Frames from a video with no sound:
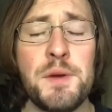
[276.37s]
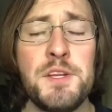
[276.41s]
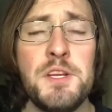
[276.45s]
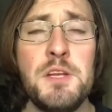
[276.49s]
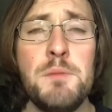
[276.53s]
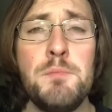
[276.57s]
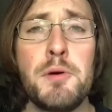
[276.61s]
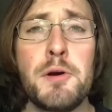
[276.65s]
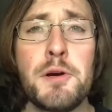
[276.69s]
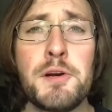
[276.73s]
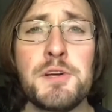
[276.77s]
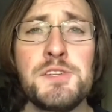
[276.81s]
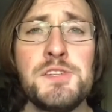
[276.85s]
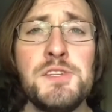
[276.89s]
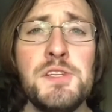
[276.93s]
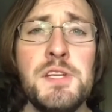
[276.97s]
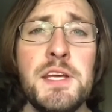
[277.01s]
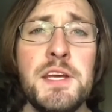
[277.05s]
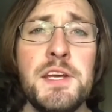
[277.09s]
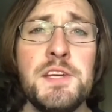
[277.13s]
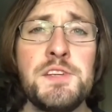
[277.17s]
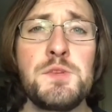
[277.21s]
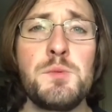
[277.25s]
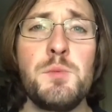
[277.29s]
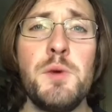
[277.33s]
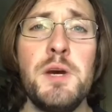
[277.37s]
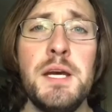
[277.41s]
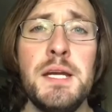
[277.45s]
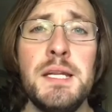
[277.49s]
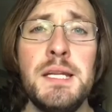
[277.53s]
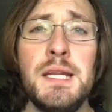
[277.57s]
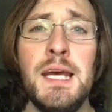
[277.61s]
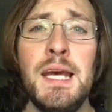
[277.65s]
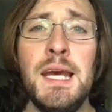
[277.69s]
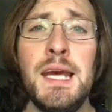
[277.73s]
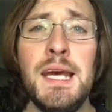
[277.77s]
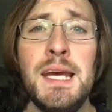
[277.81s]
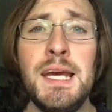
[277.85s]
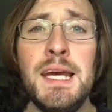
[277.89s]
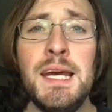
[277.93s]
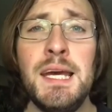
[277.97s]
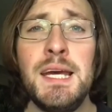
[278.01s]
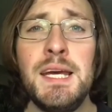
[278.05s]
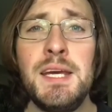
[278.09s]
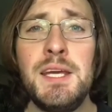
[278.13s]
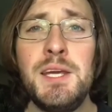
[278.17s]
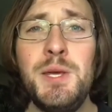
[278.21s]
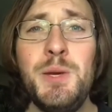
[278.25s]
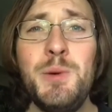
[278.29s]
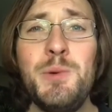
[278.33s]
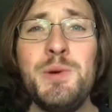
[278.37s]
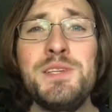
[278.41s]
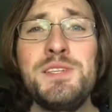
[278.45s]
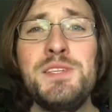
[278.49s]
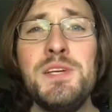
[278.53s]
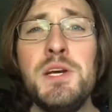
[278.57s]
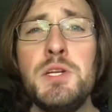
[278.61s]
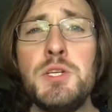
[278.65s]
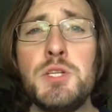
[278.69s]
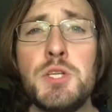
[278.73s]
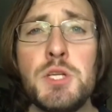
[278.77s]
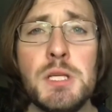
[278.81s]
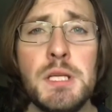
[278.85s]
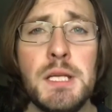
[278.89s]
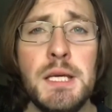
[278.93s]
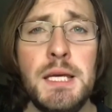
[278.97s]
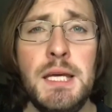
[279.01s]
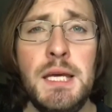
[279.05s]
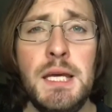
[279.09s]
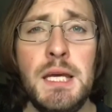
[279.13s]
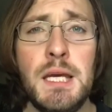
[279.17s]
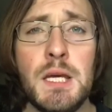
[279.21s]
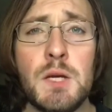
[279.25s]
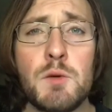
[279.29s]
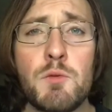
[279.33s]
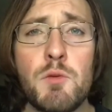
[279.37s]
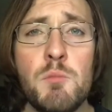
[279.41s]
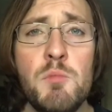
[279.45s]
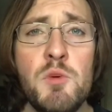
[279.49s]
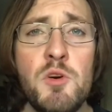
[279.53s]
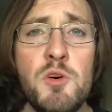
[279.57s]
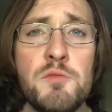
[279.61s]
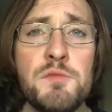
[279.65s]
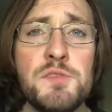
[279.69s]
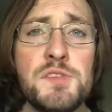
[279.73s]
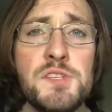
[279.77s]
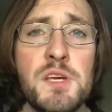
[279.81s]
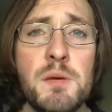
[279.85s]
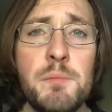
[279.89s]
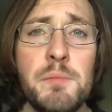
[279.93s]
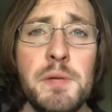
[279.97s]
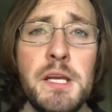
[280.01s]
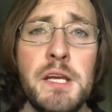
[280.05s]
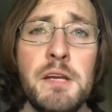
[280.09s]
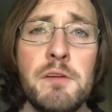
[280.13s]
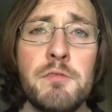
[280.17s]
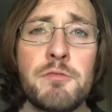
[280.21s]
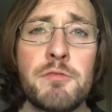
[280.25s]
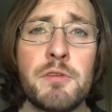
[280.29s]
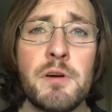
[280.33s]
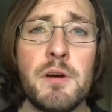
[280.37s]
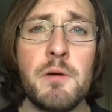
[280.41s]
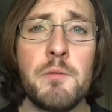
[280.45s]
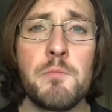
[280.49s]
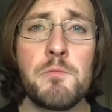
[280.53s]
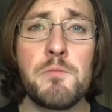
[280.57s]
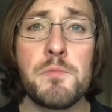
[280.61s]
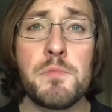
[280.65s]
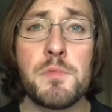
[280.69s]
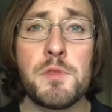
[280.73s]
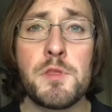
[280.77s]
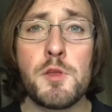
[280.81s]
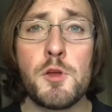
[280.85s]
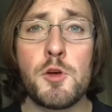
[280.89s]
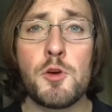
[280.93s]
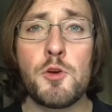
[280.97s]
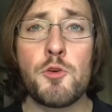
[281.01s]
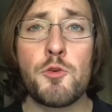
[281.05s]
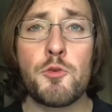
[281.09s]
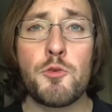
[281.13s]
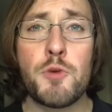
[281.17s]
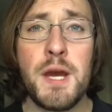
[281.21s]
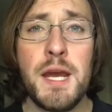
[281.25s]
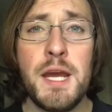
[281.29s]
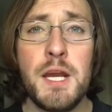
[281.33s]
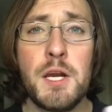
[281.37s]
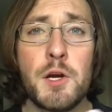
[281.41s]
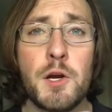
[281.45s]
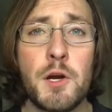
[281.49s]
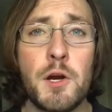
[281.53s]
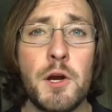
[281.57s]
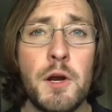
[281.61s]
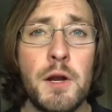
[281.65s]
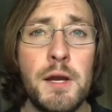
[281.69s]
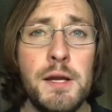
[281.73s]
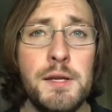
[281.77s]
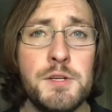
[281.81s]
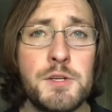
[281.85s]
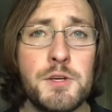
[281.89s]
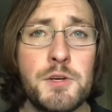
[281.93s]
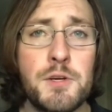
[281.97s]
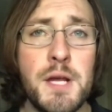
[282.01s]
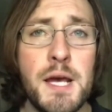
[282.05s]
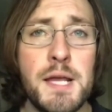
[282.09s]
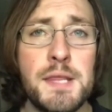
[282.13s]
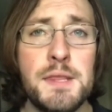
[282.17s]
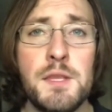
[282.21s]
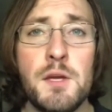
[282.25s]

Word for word: Depersoning is when you essentially remove somebody from the greater internet,